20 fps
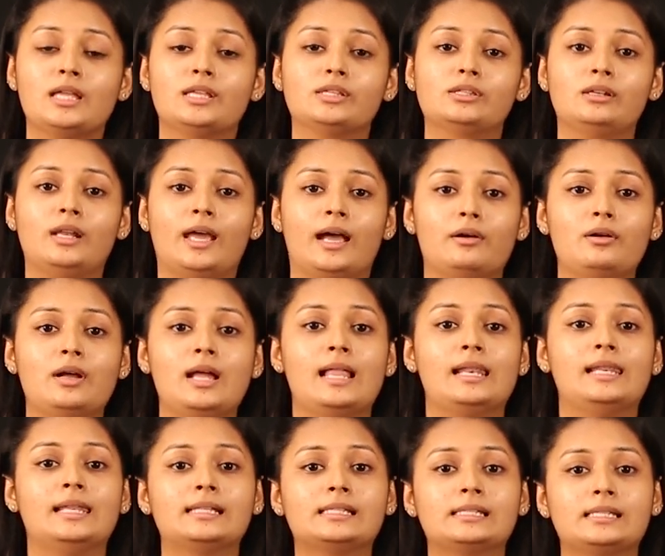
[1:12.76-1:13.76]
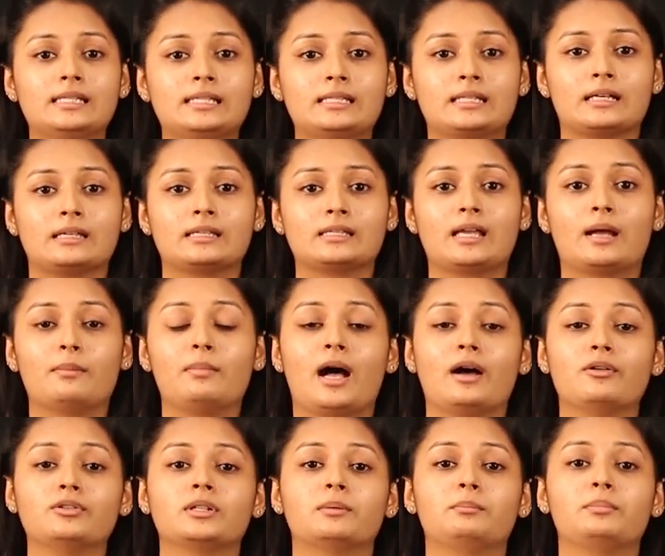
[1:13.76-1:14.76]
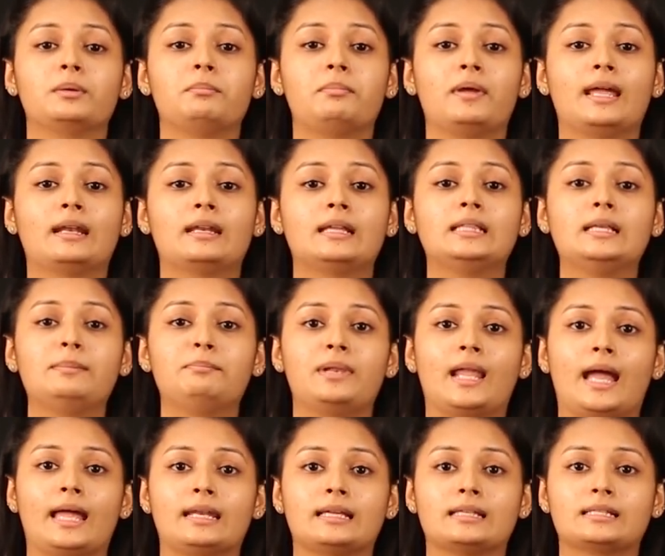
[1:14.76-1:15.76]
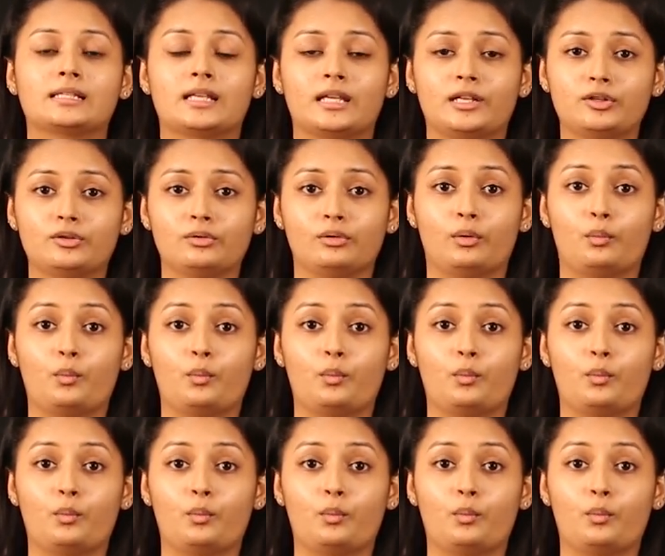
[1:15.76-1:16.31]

So now let's discuss about preparing the planning schedule.